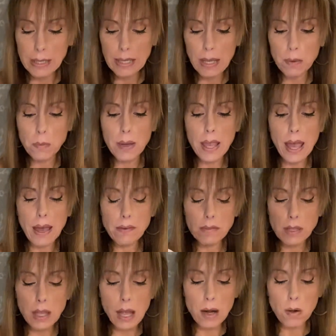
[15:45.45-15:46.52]
Again, we have
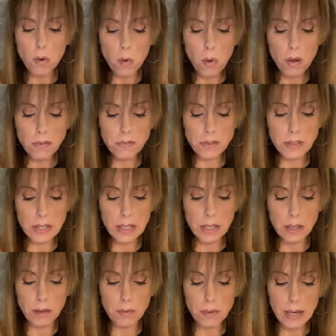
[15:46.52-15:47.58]
a lot of offer
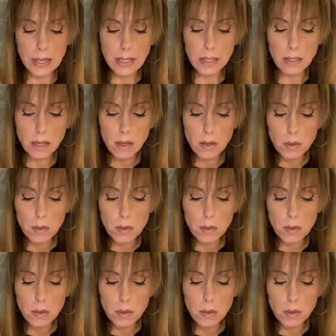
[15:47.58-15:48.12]
here, right?